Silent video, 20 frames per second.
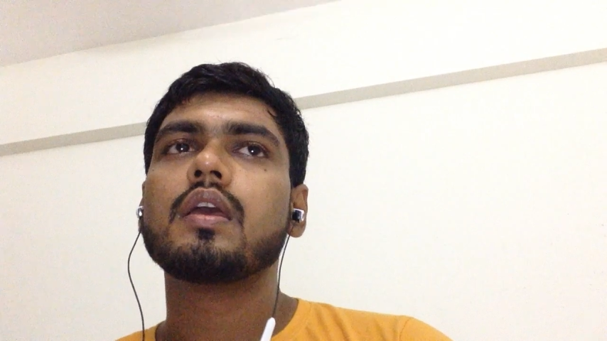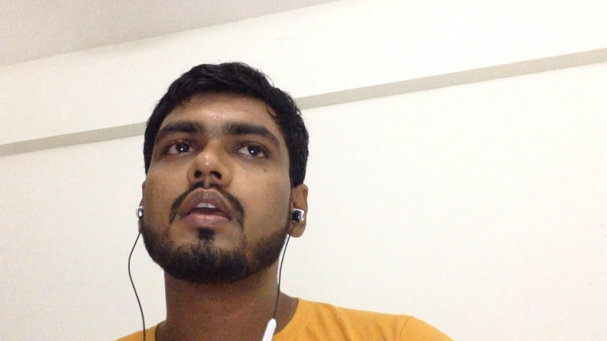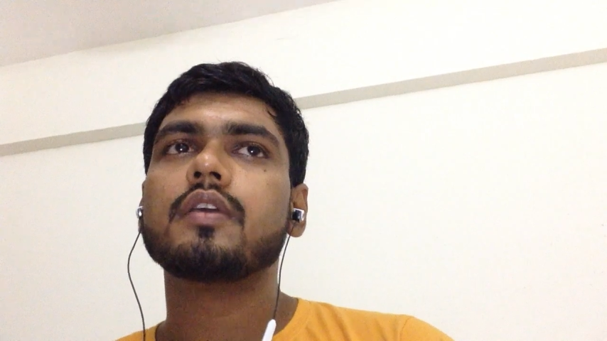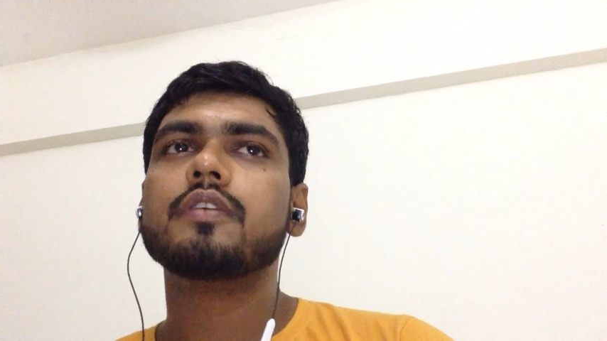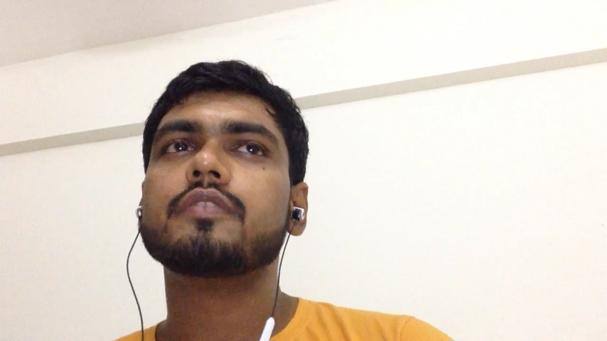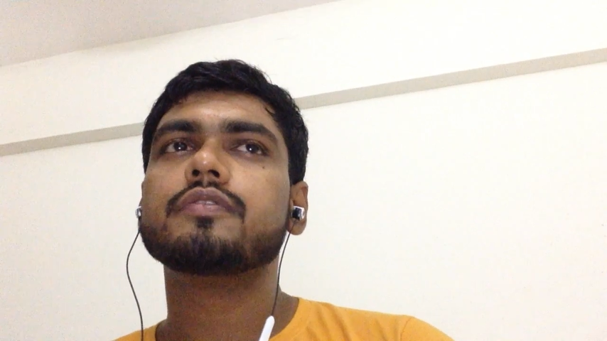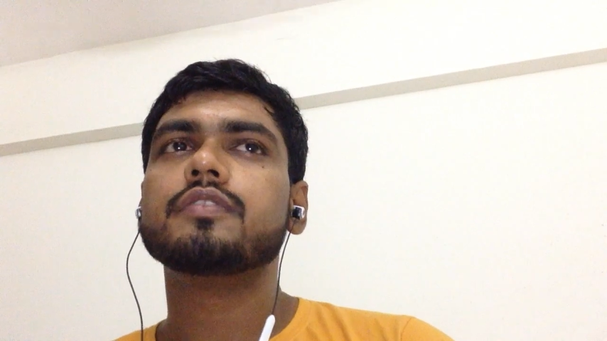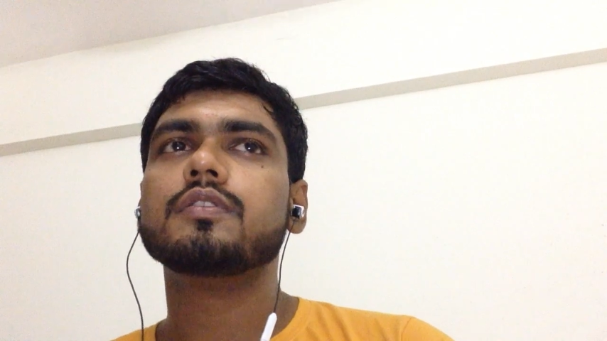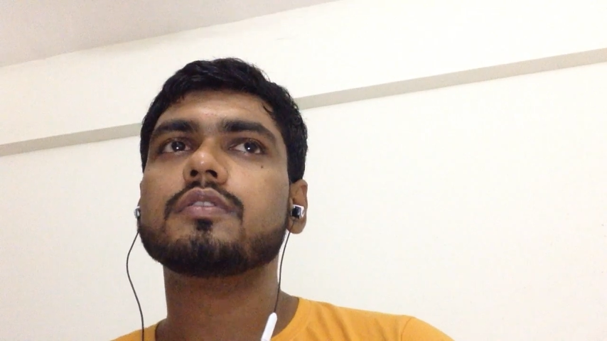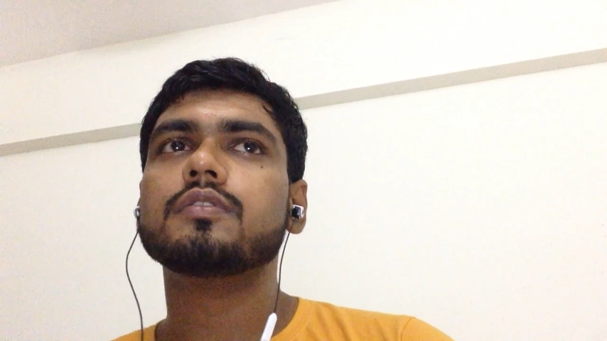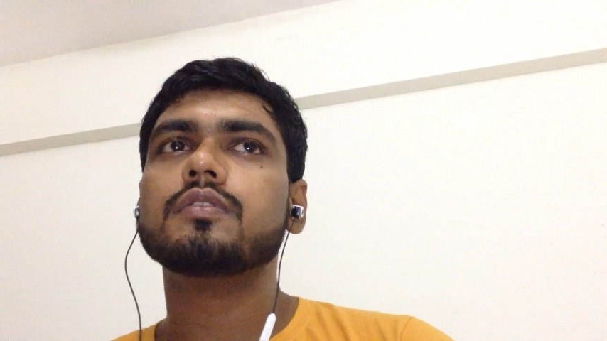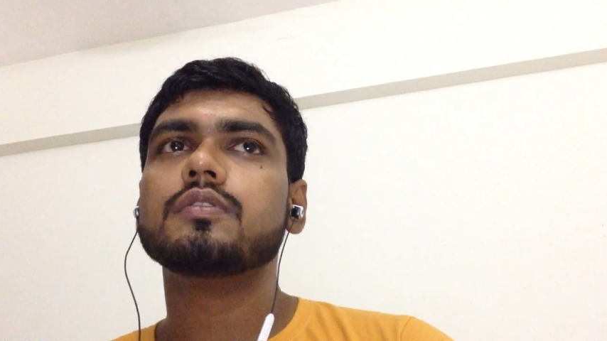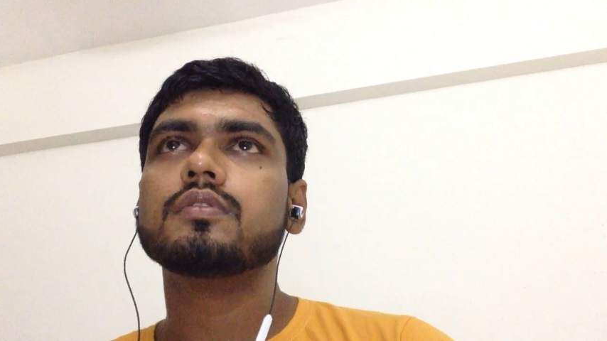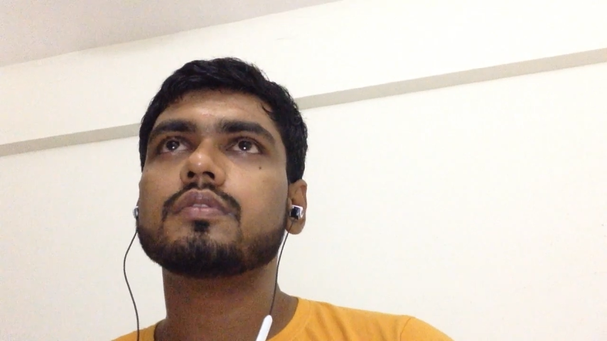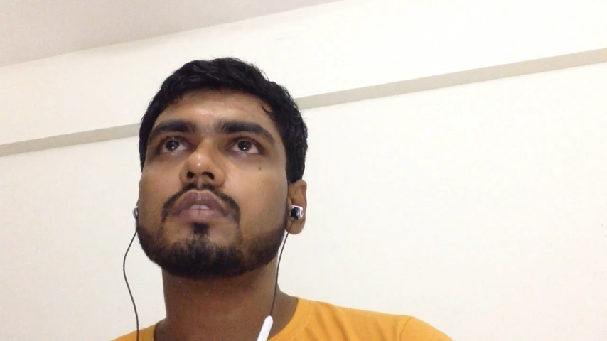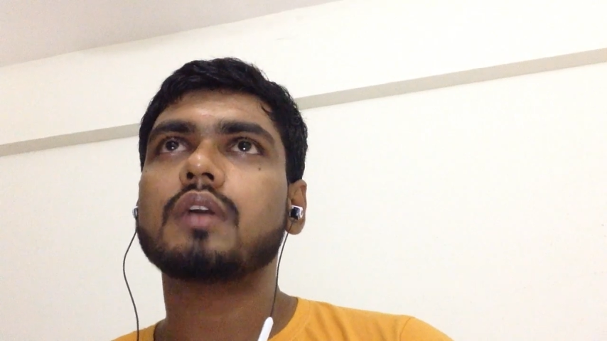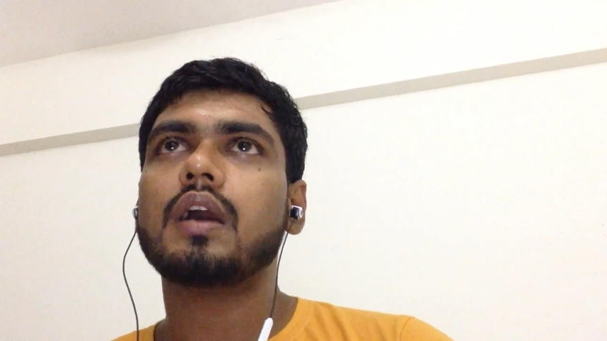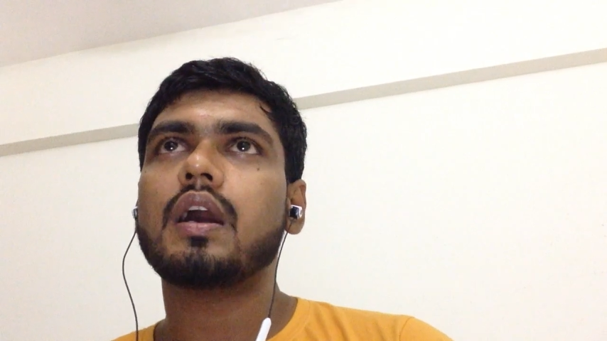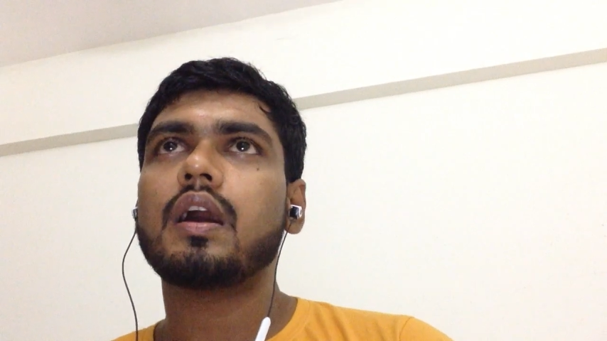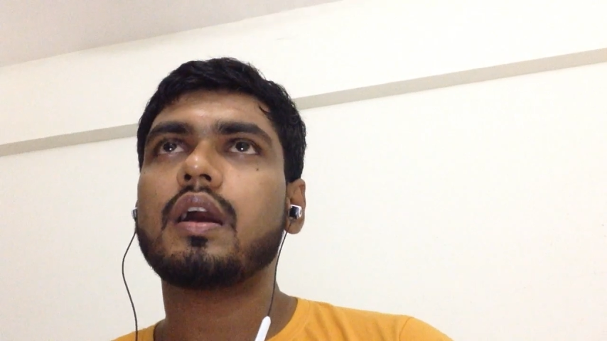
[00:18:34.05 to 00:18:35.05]
if
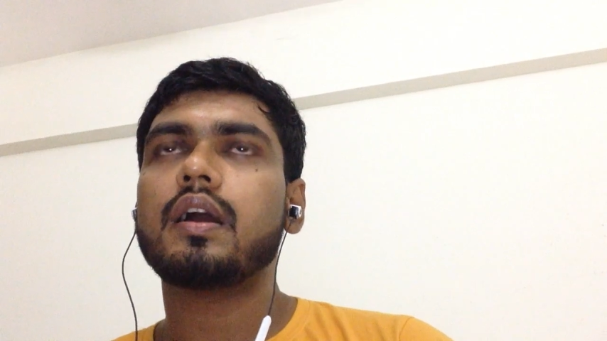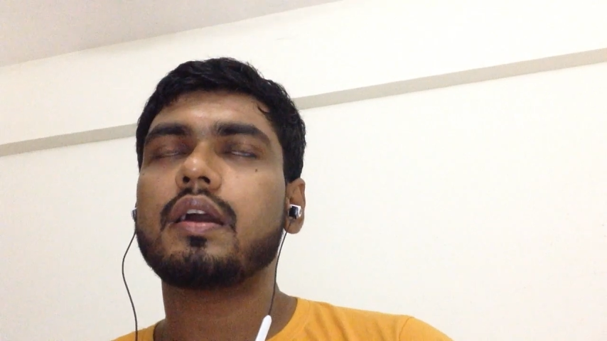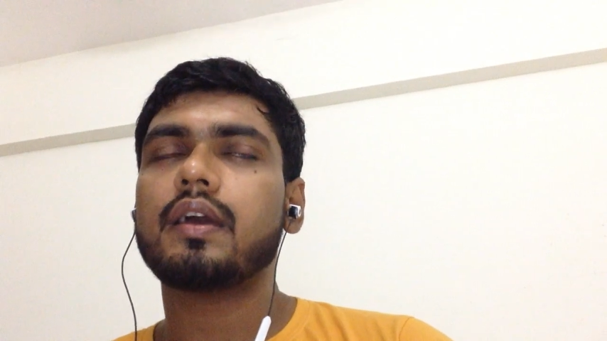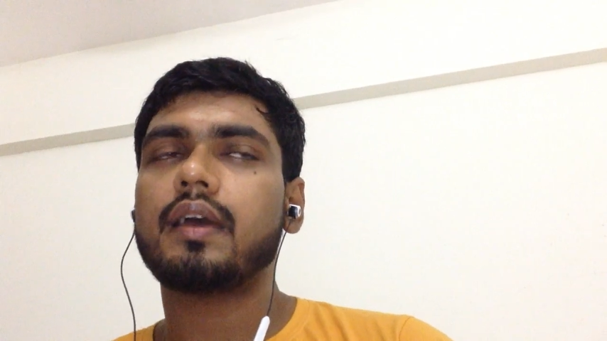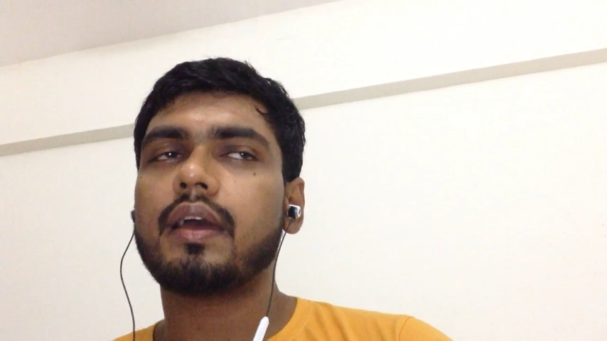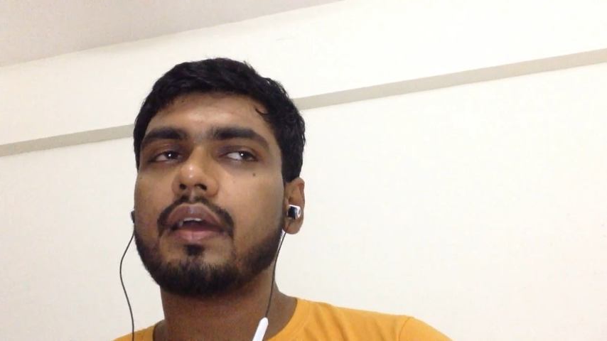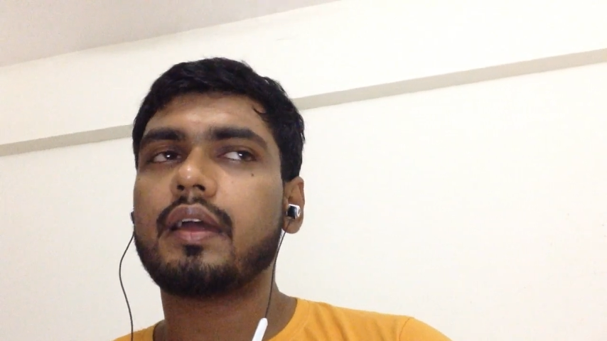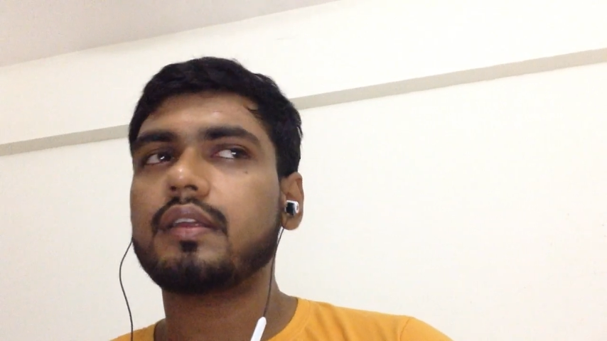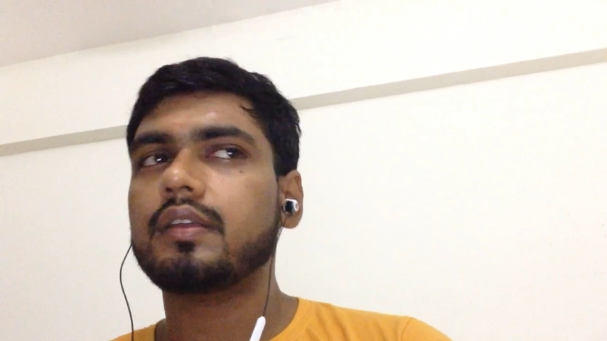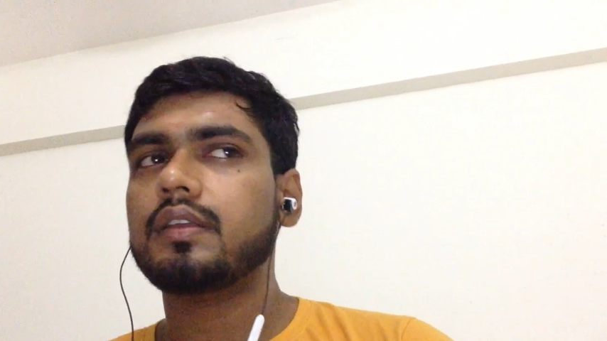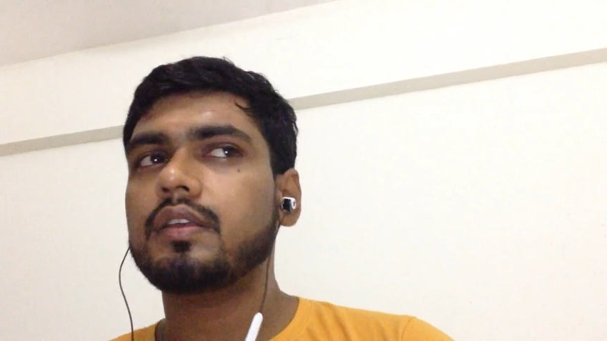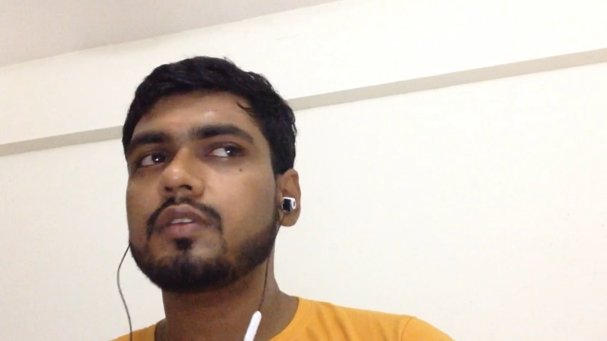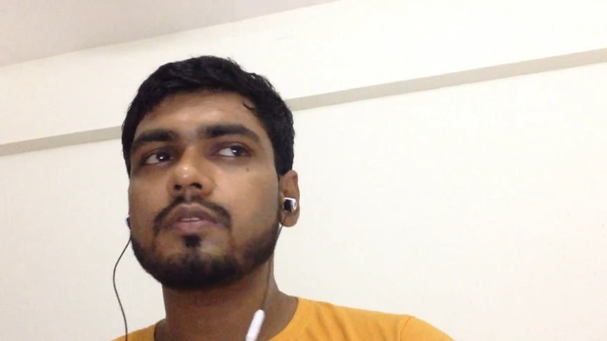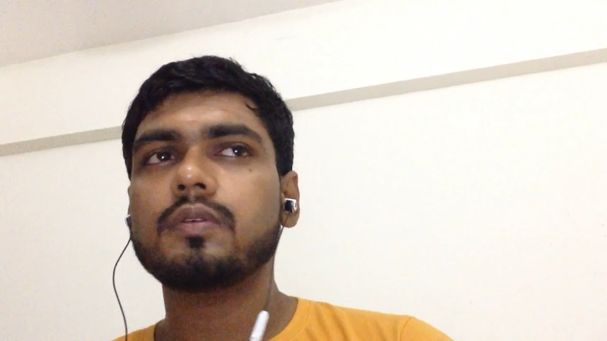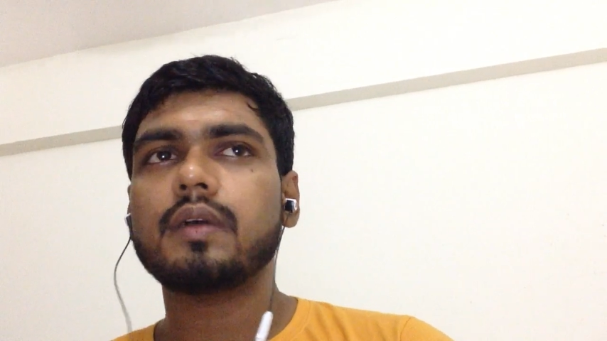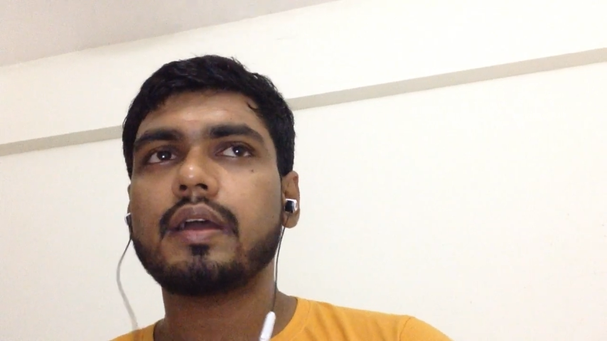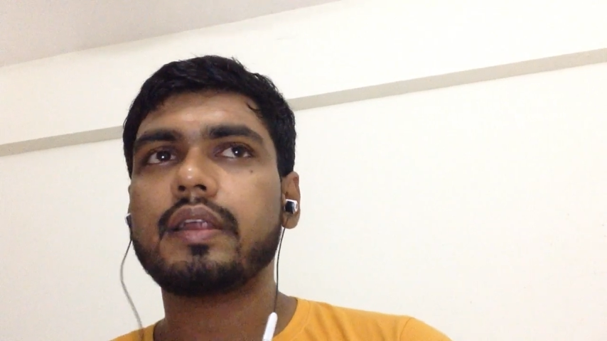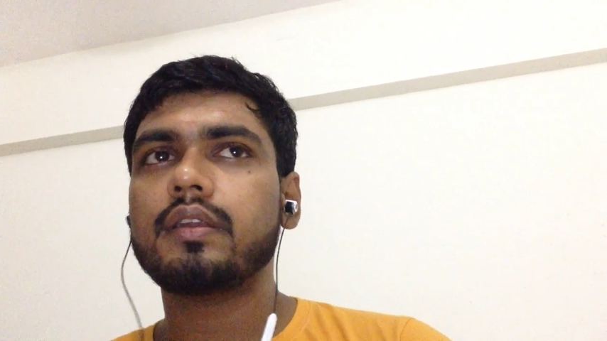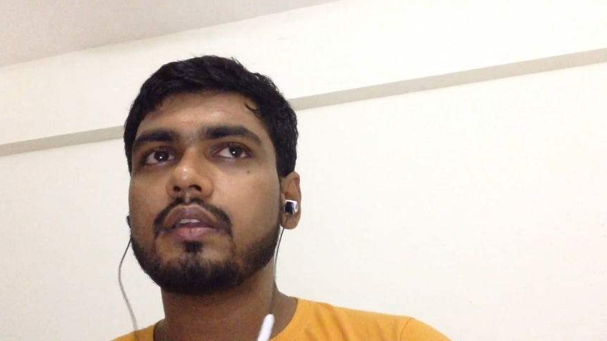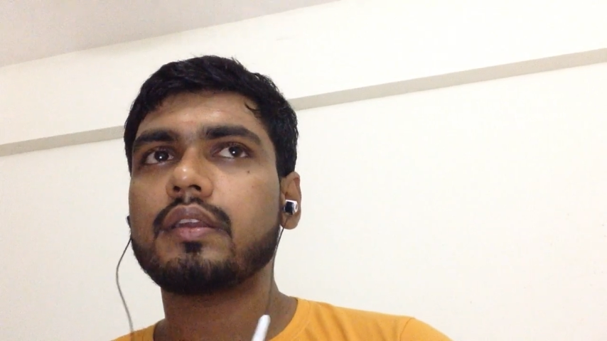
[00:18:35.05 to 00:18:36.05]
you
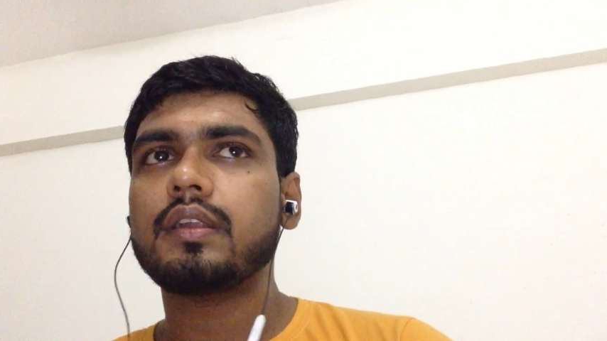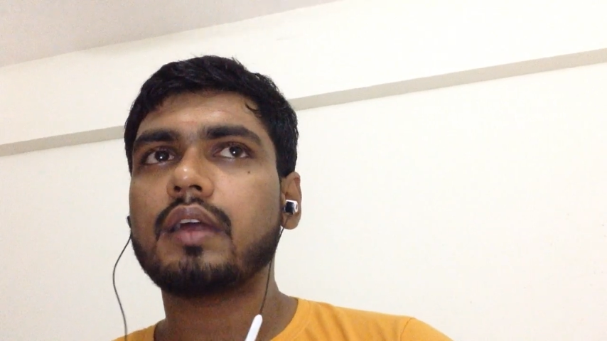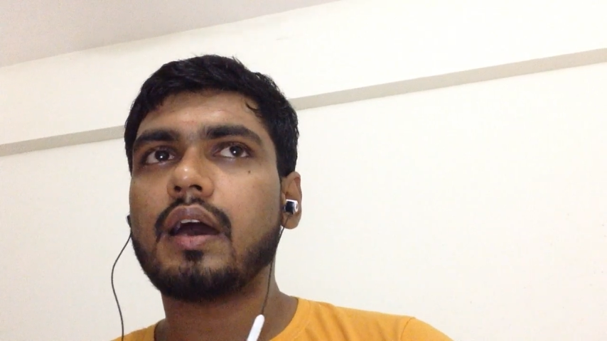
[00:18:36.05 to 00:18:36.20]
and